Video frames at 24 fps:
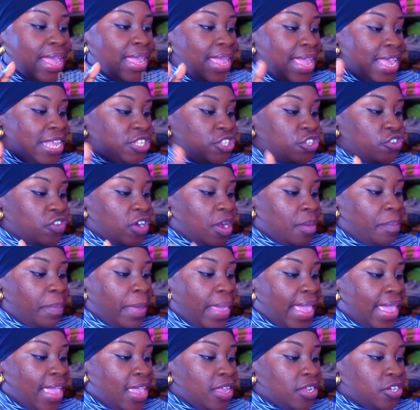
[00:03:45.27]
Instagram
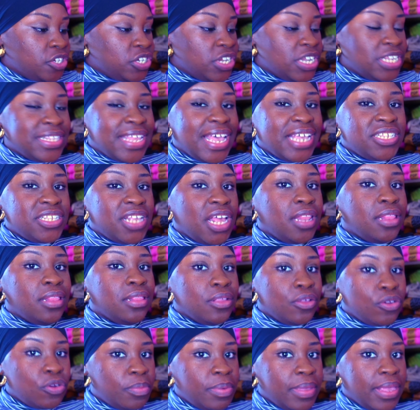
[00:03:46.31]
page, that's a
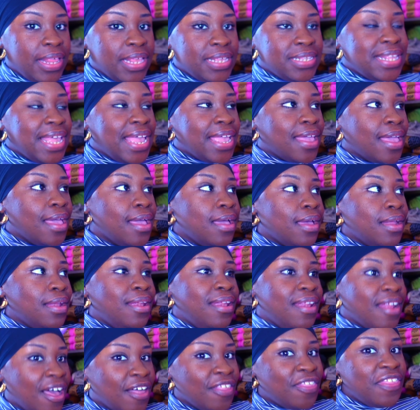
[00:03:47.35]
little bit, it's like
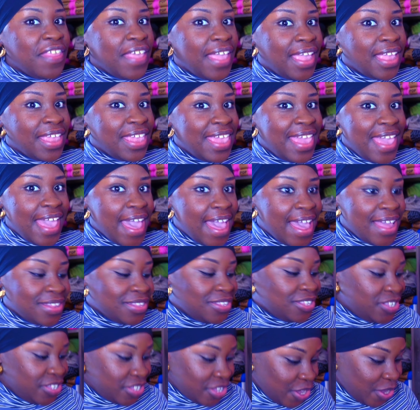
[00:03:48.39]
nothing yet.
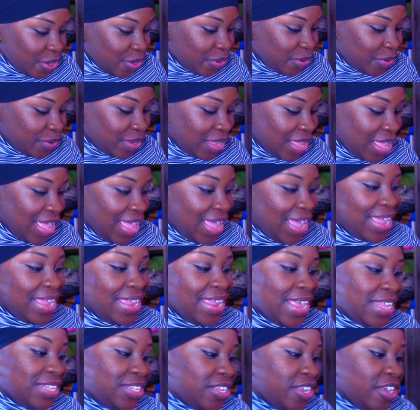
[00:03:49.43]
So
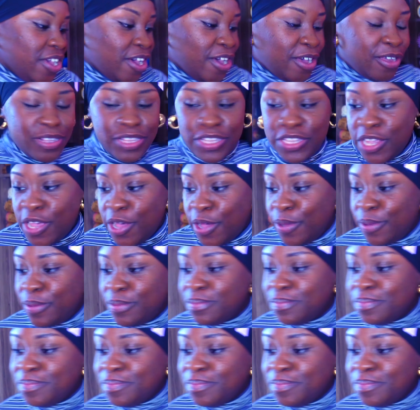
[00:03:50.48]
yes y'all, so